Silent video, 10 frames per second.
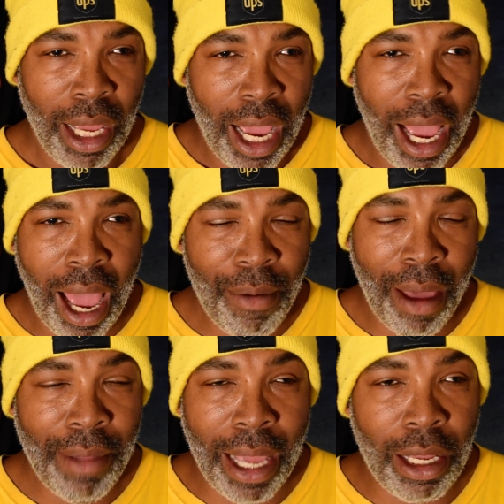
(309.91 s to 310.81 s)

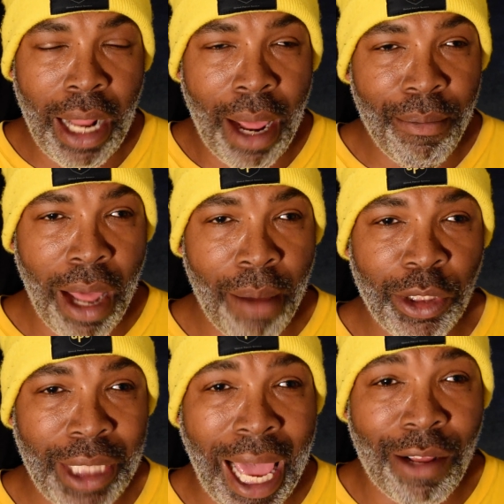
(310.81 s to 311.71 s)
I'm
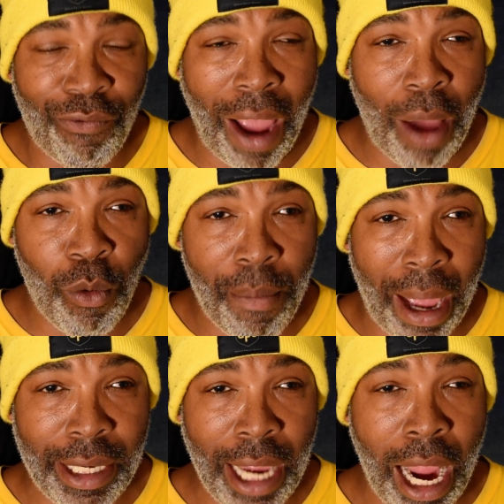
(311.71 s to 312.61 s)
satisfied with
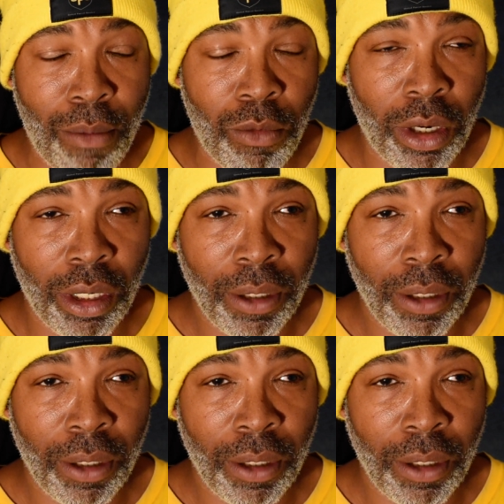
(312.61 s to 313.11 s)
my camera.